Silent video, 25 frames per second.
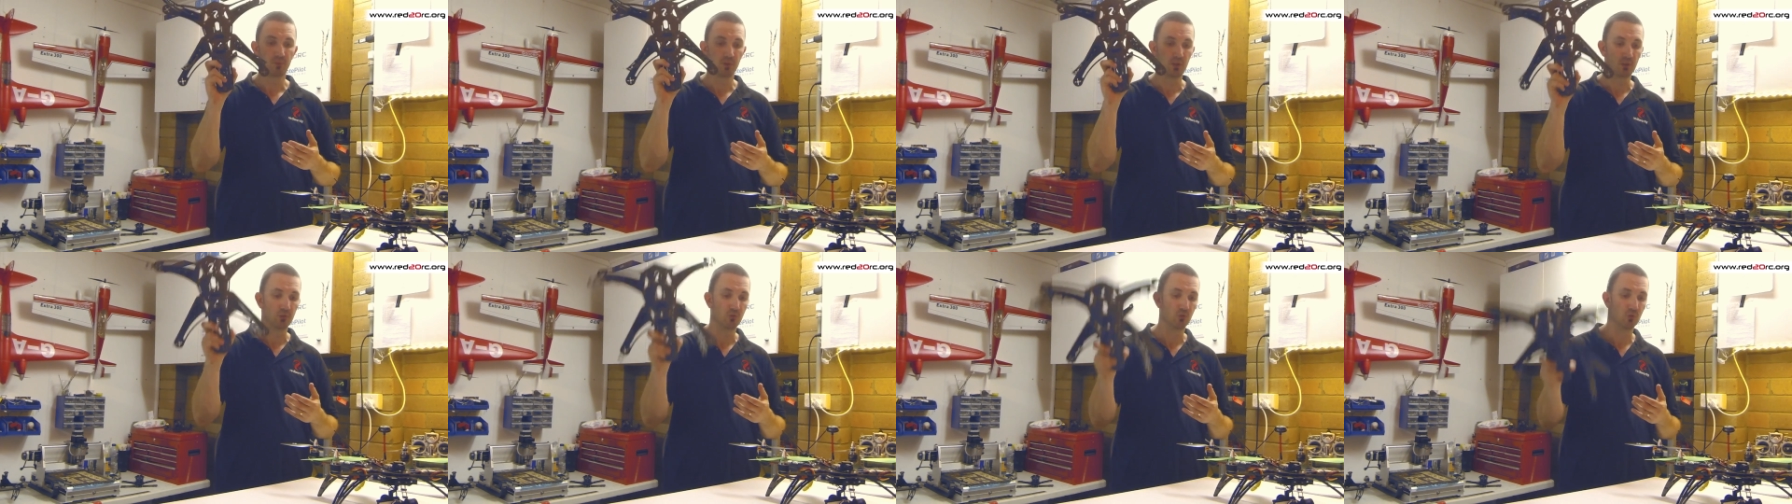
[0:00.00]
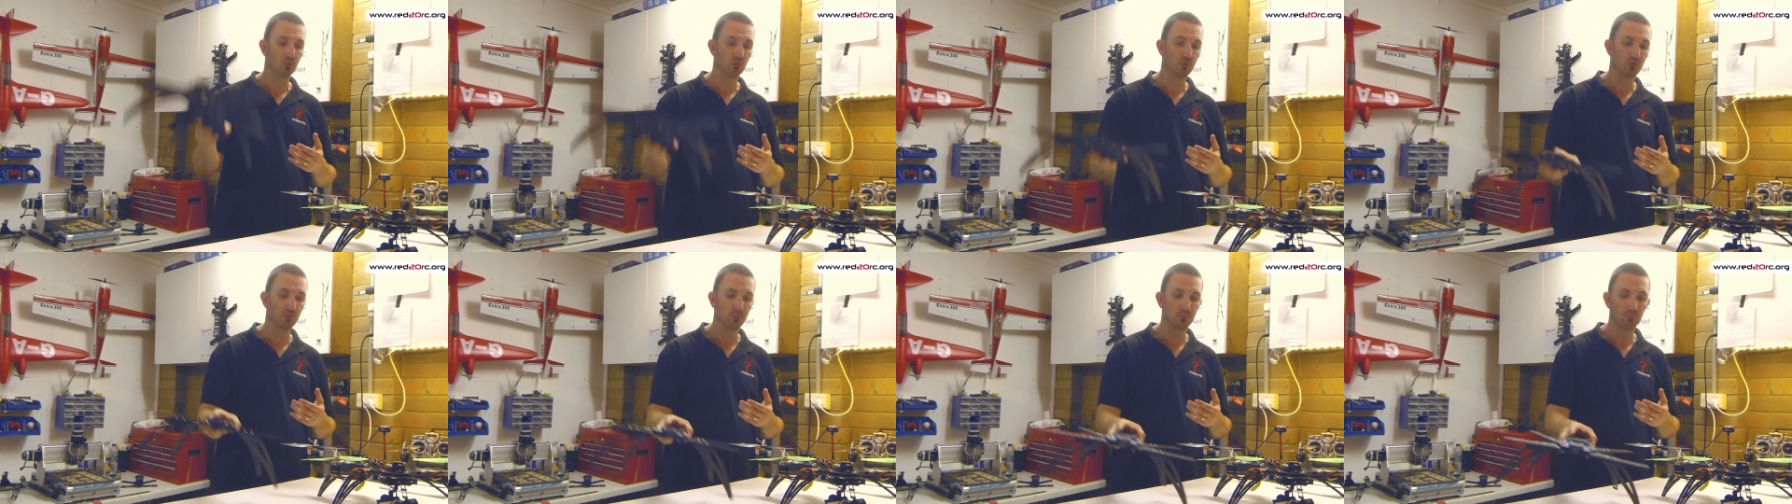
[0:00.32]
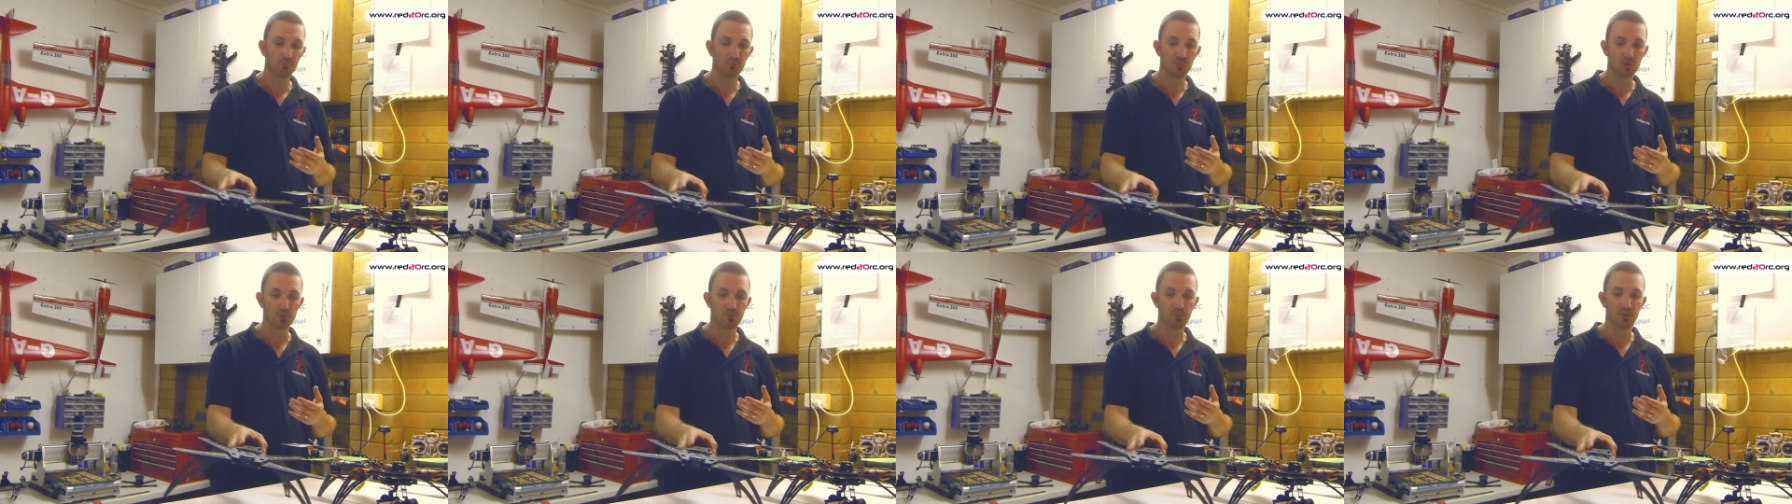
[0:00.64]
It's awesome.
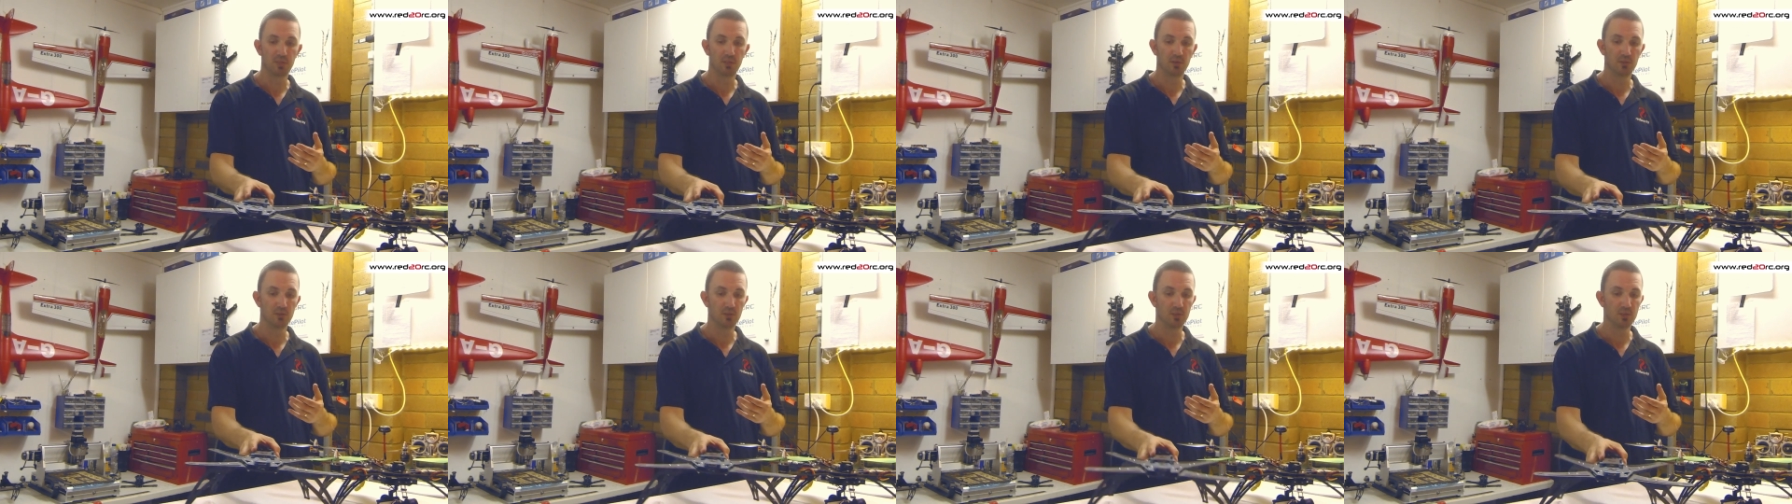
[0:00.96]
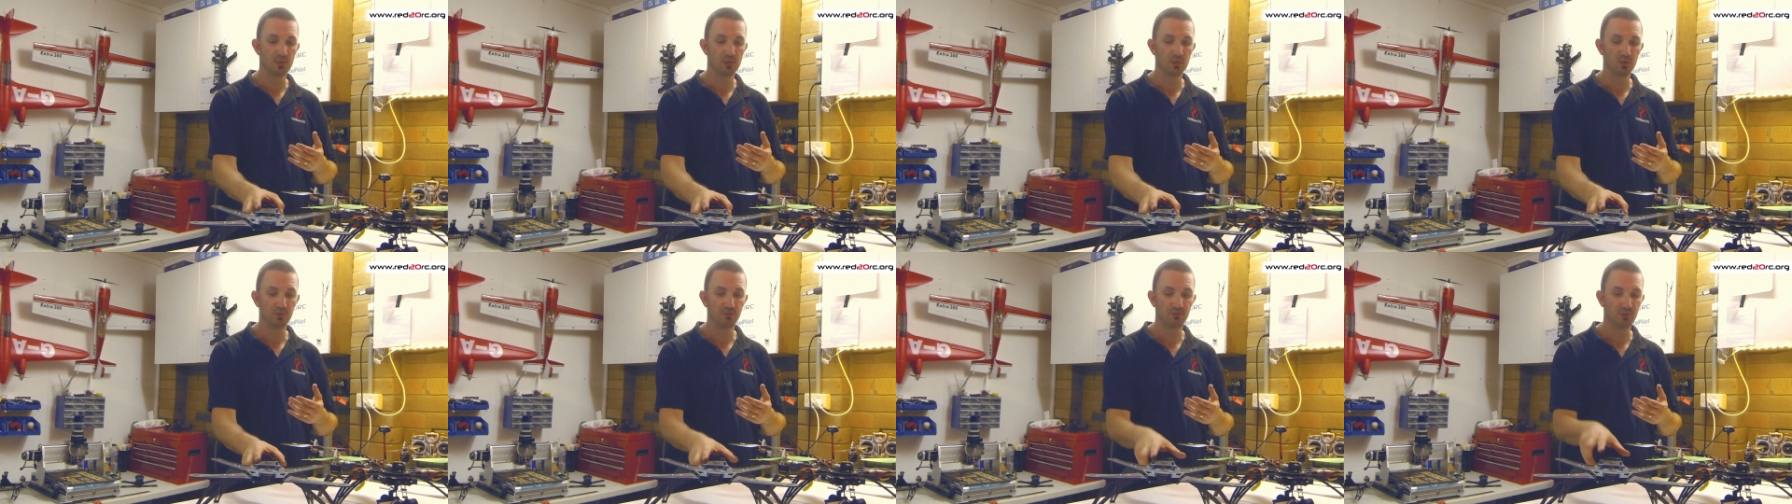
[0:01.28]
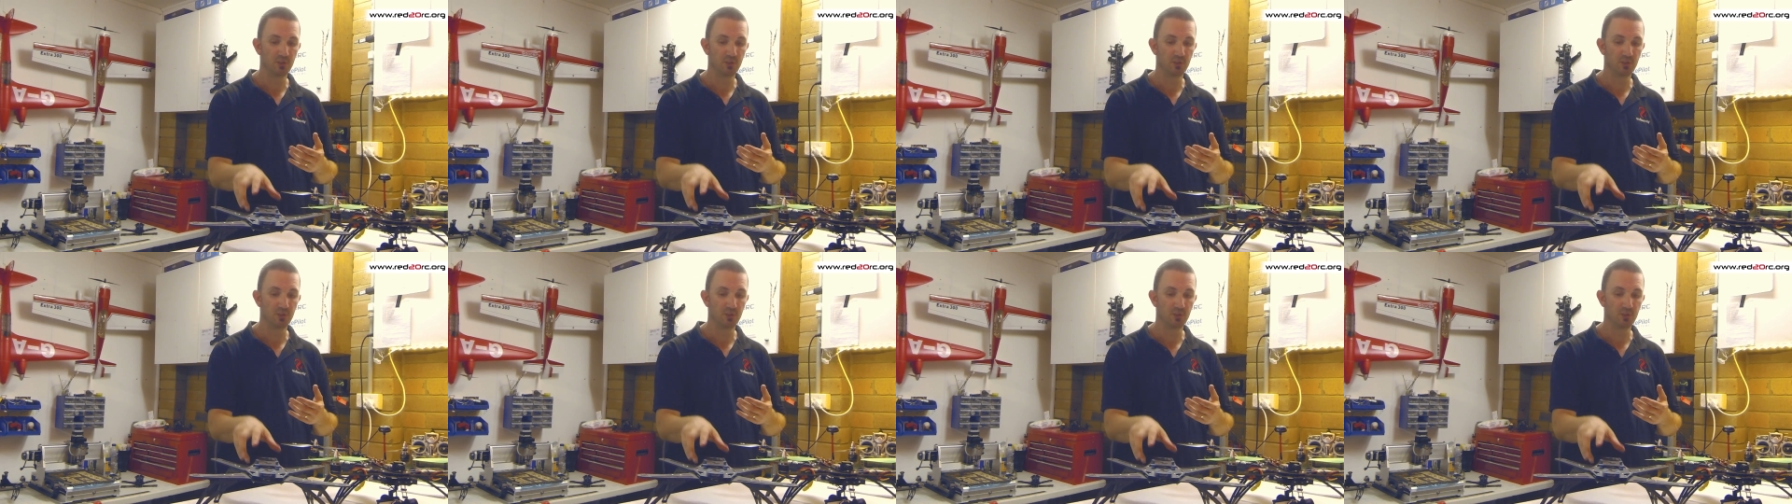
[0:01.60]
Much better than the DJI